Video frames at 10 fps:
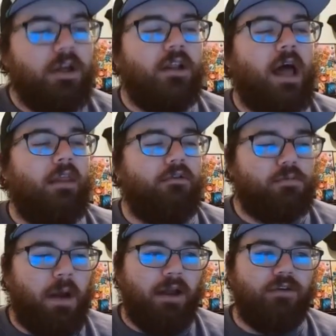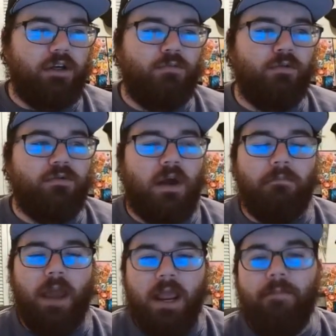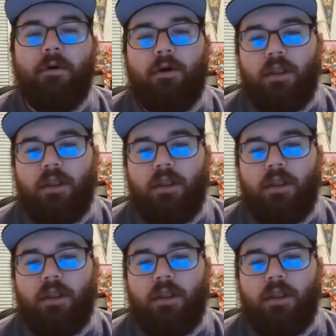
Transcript: at a lot of those Padres moves on paper,